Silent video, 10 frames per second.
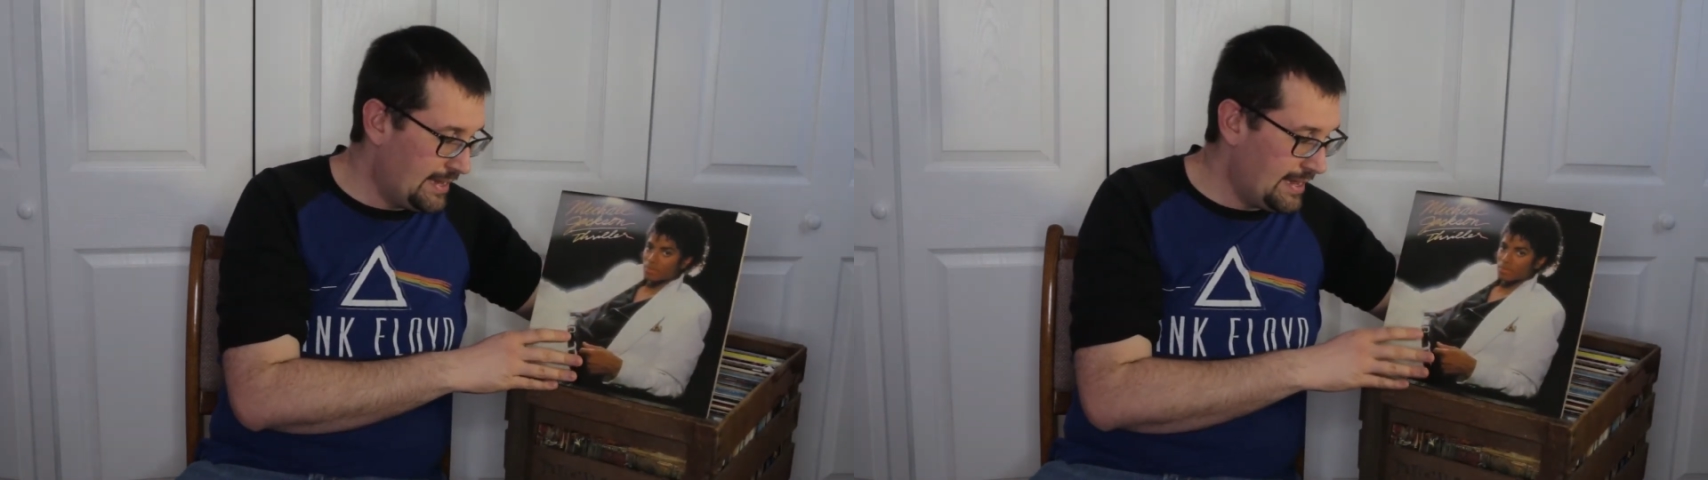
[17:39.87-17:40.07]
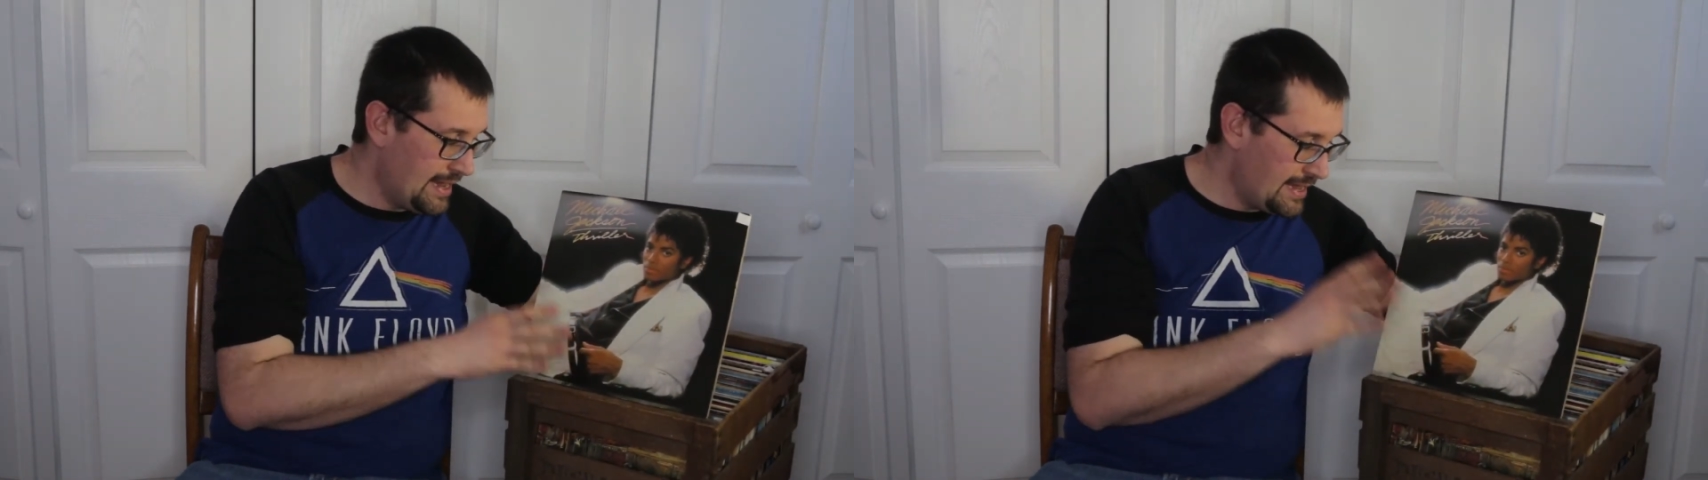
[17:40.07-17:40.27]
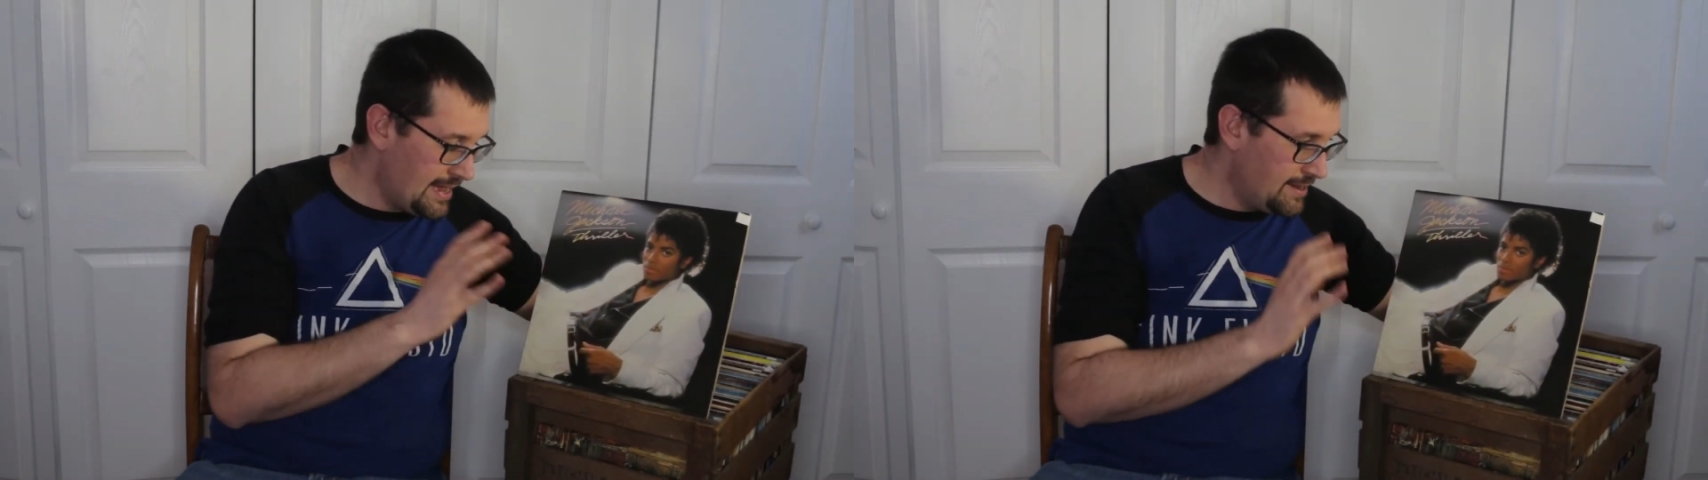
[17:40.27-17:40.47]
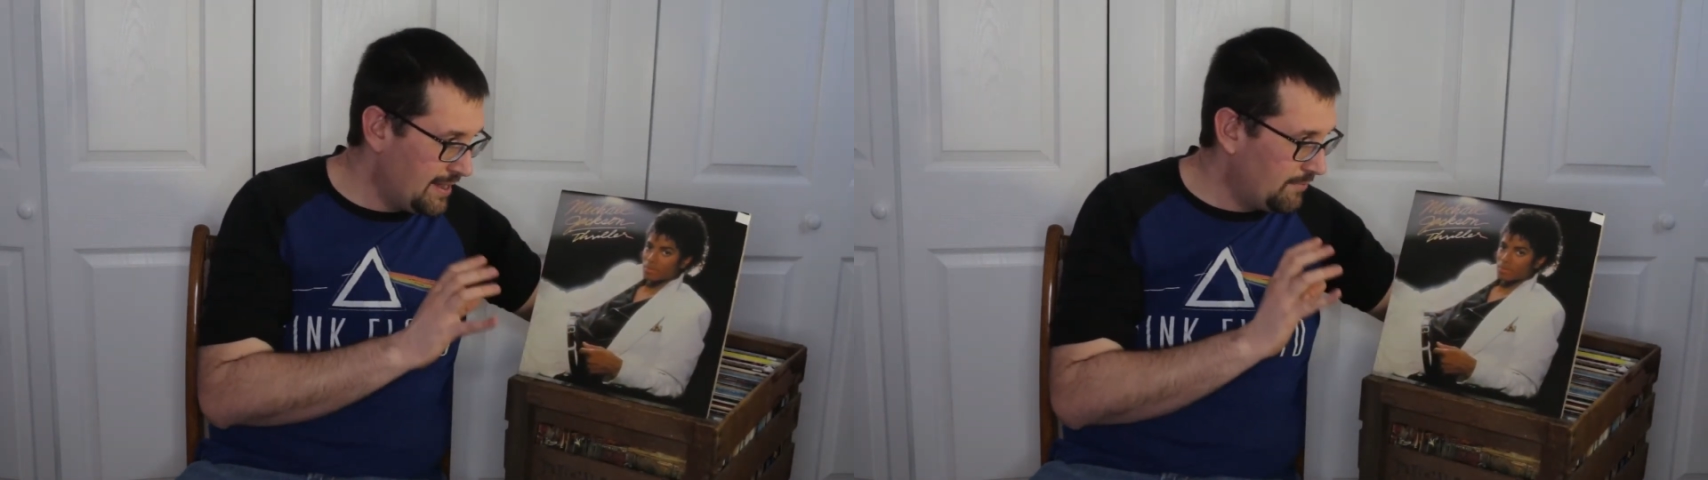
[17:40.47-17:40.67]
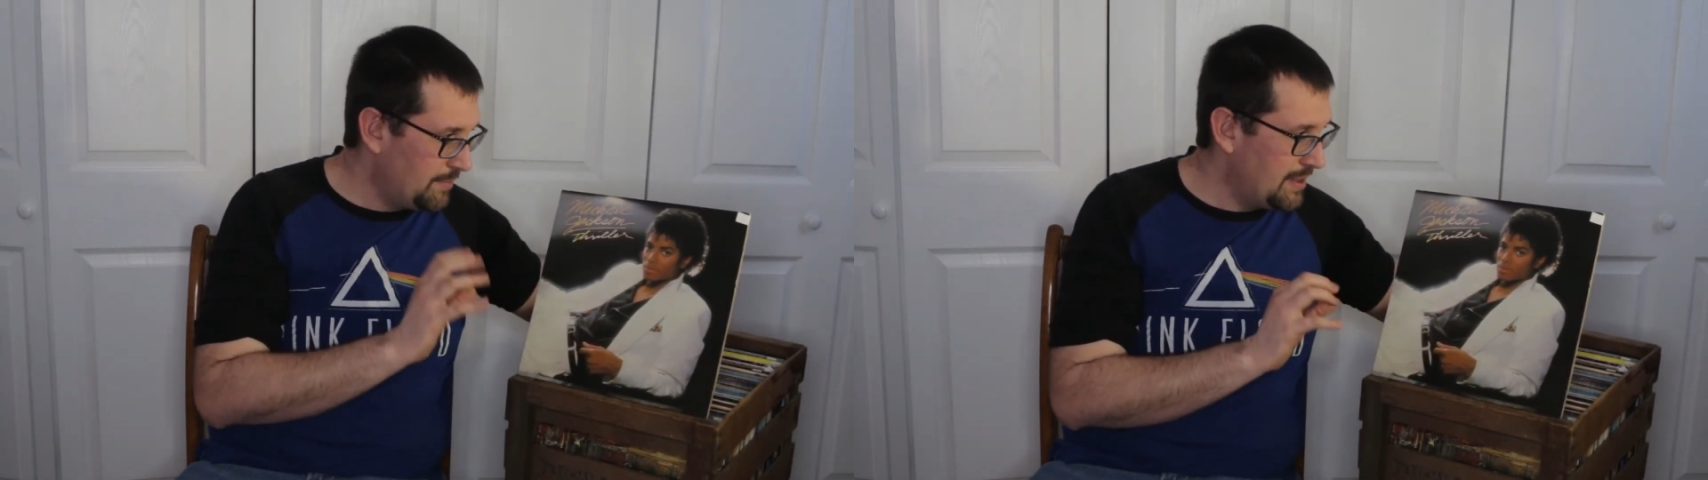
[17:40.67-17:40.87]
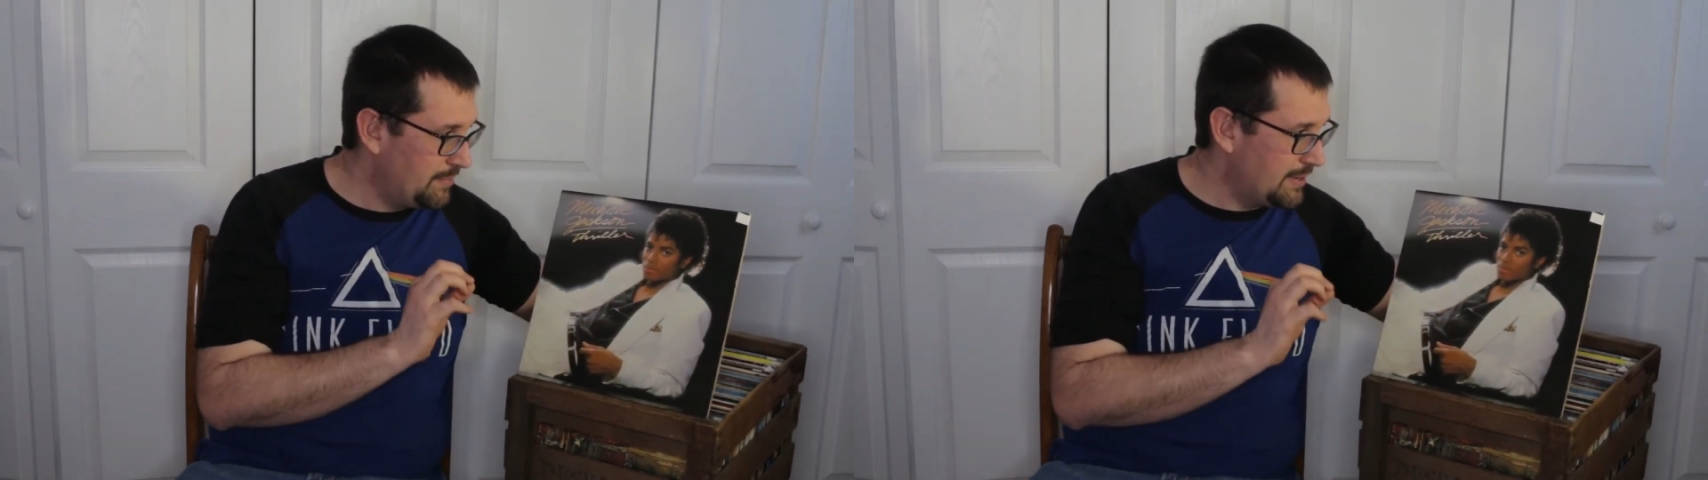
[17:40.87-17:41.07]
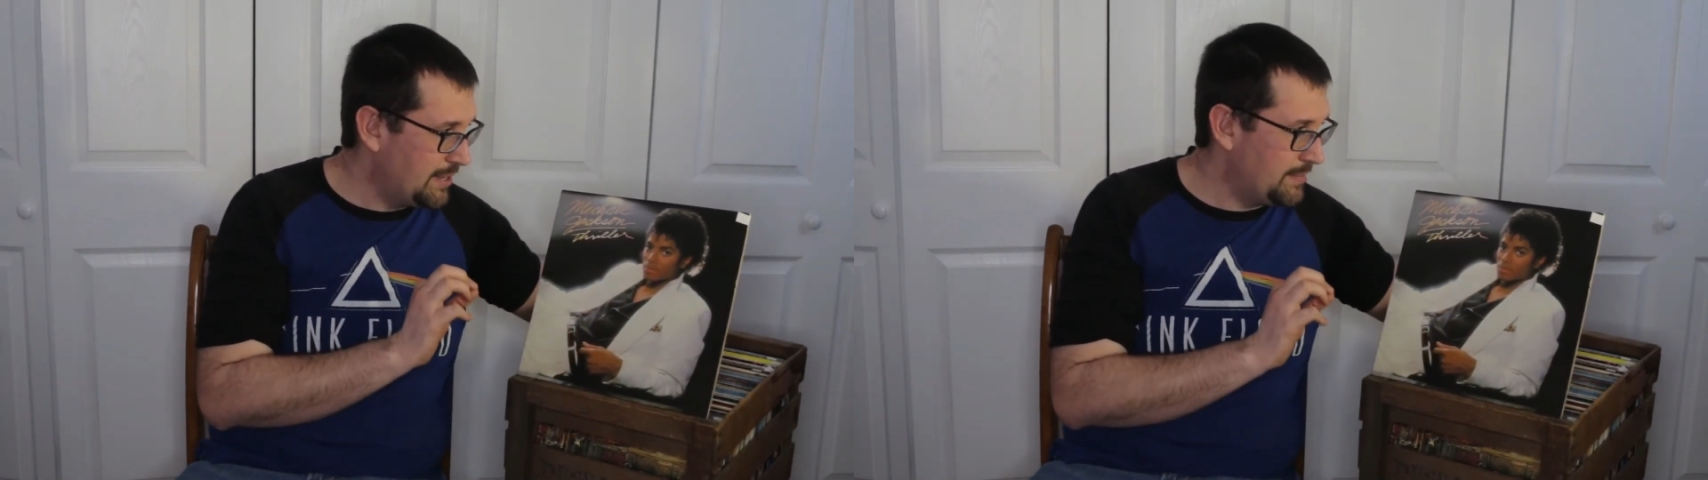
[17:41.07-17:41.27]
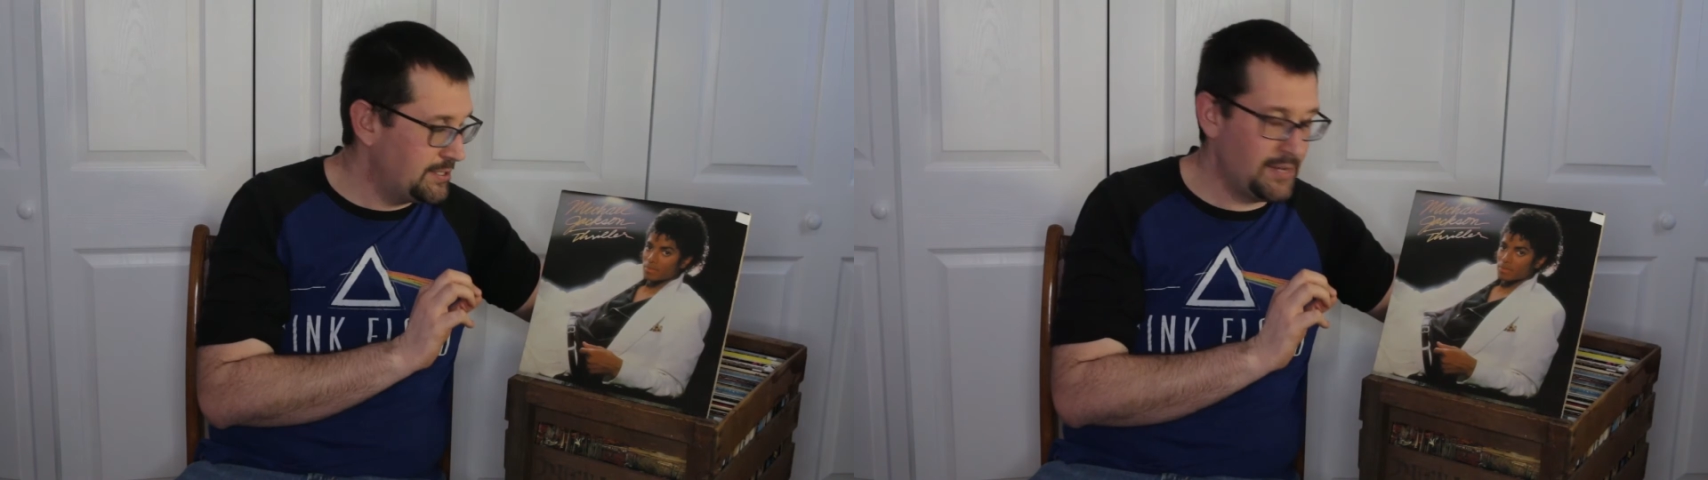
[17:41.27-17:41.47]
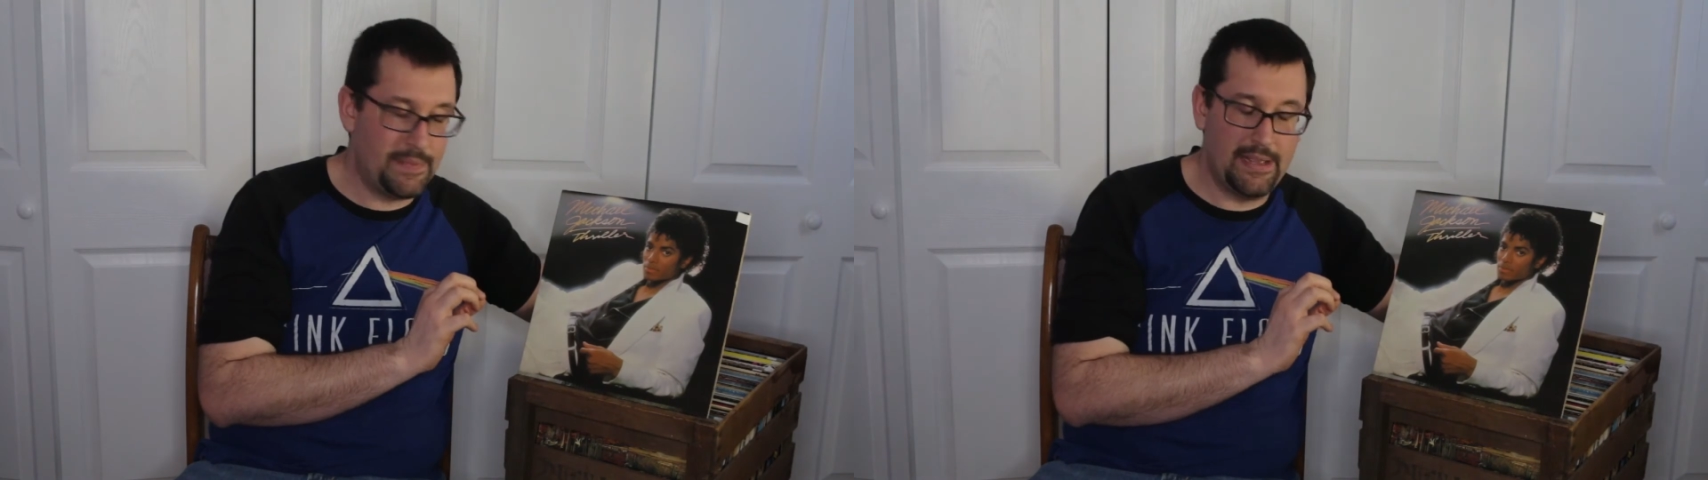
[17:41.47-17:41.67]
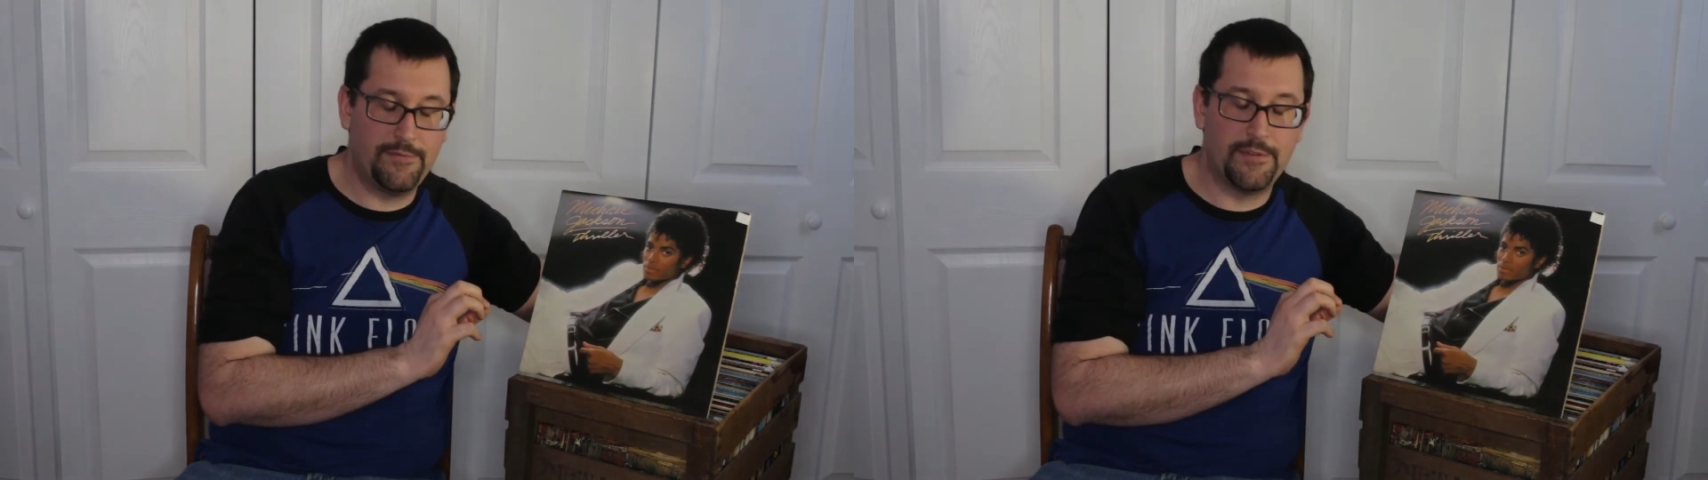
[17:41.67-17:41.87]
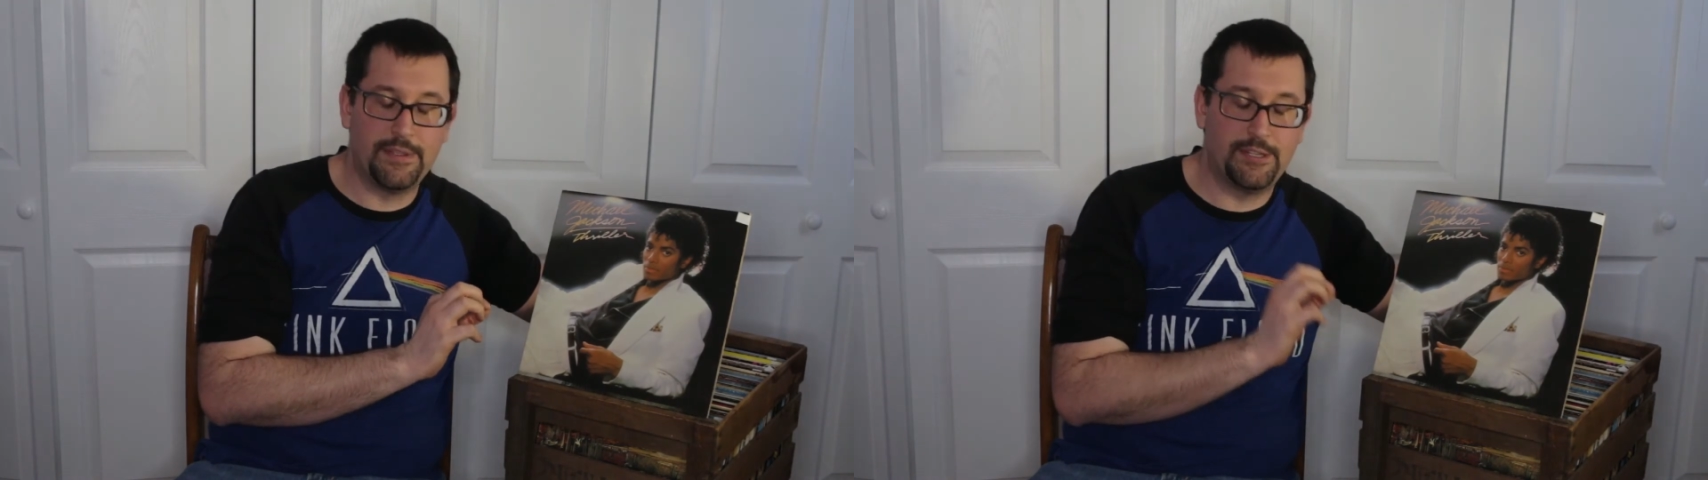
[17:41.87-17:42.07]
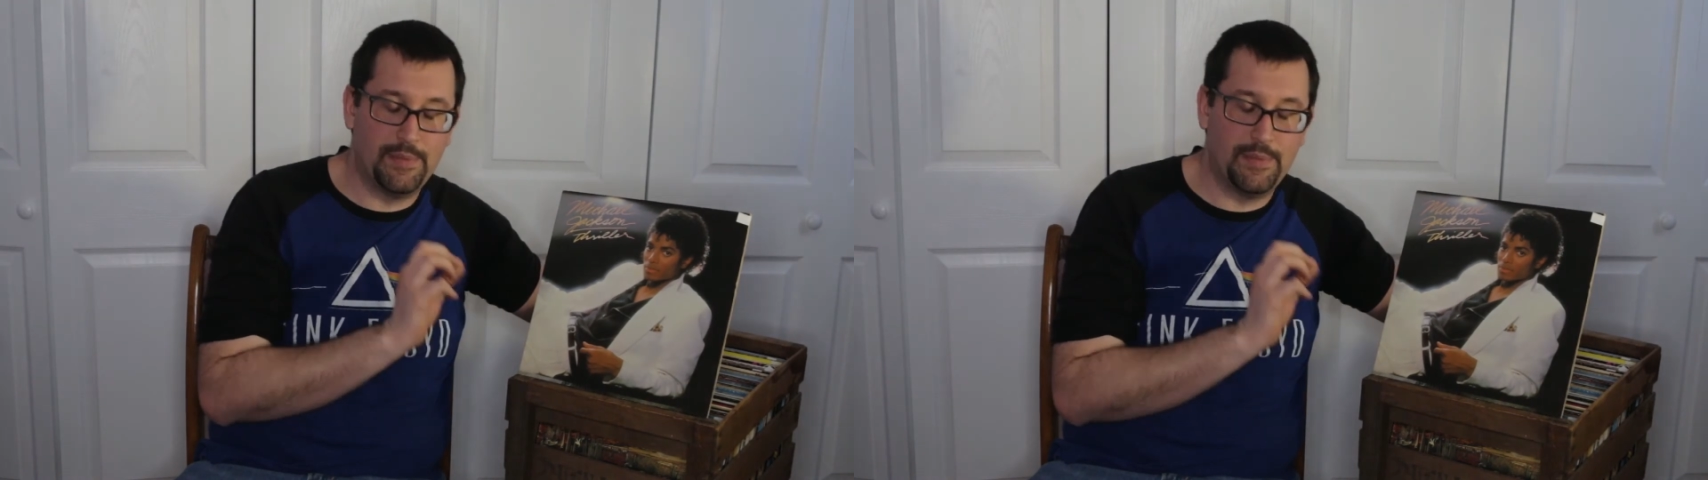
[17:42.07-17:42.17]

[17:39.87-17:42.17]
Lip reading: I cannot remember how much I paid for this,